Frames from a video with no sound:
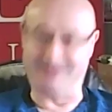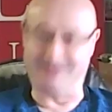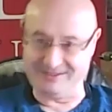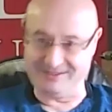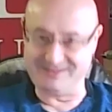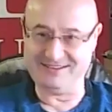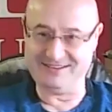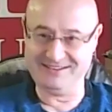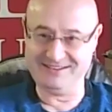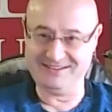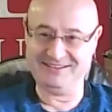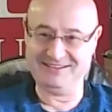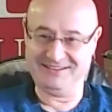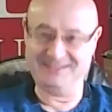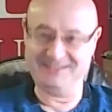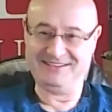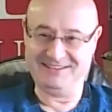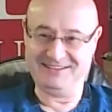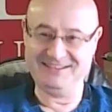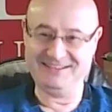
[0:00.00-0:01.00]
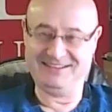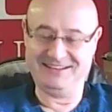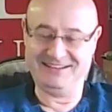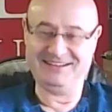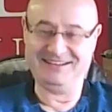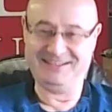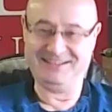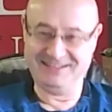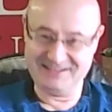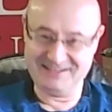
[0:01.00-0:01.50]
Yeah, and then come to
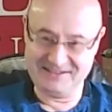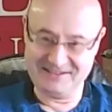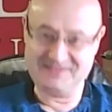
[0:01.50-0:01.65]
Red Square.